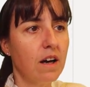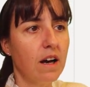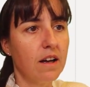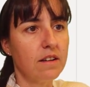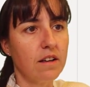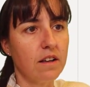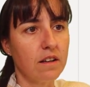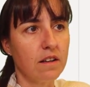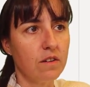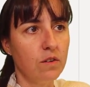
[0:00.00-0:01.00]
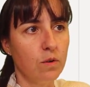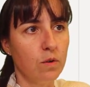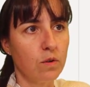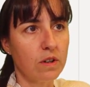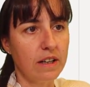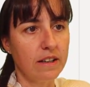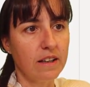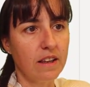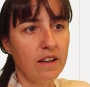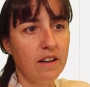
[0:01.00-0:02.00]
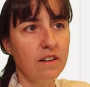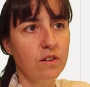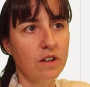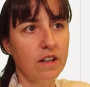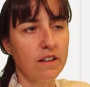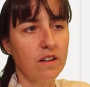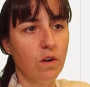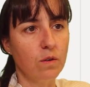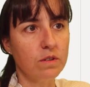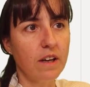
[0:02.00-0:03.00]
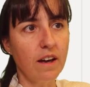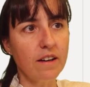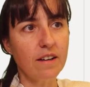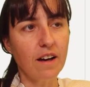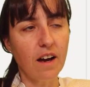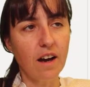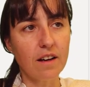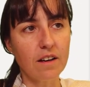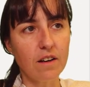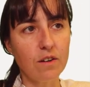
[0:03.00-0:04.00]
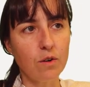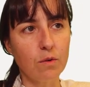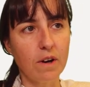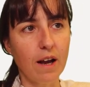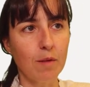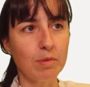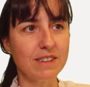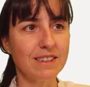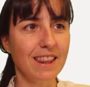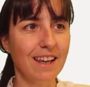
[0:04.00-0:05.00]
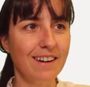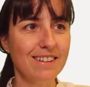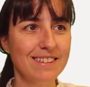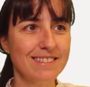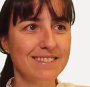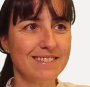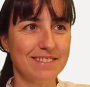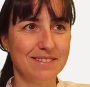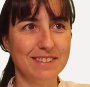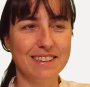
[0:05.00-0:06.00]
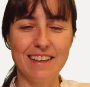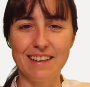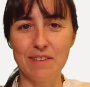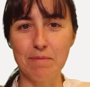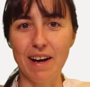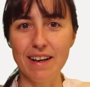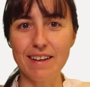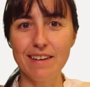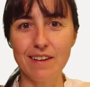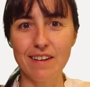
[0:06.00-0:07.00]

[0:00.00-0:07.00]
and then you click in there, you click OK and look what happens in there. We get Mike,